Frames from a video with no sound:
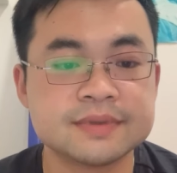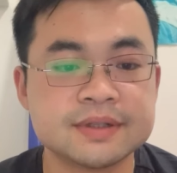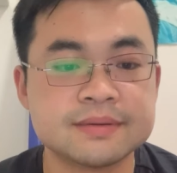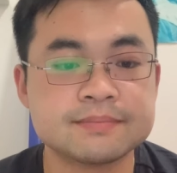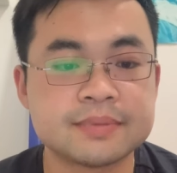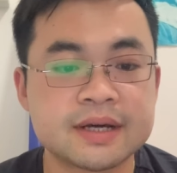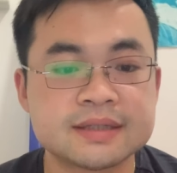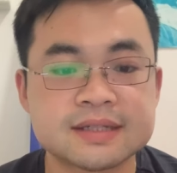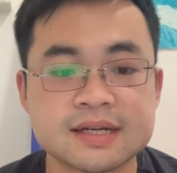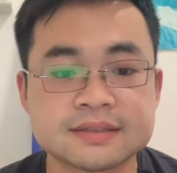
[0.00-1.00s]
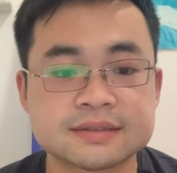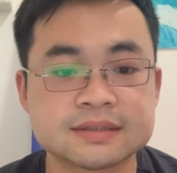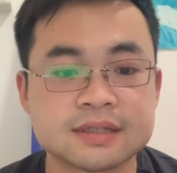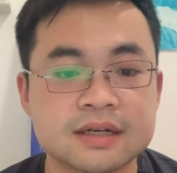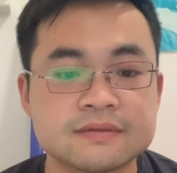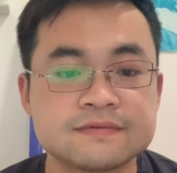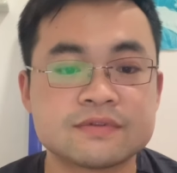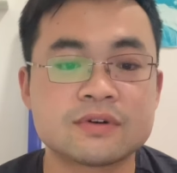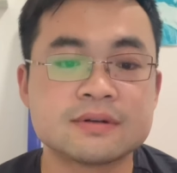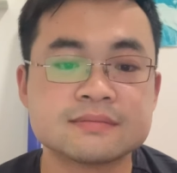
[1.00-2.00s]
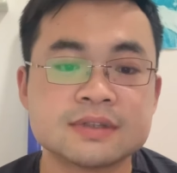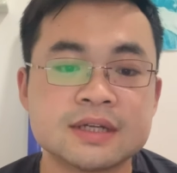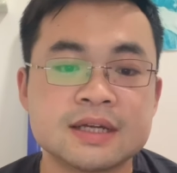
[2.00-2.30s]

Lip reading: impedance comes from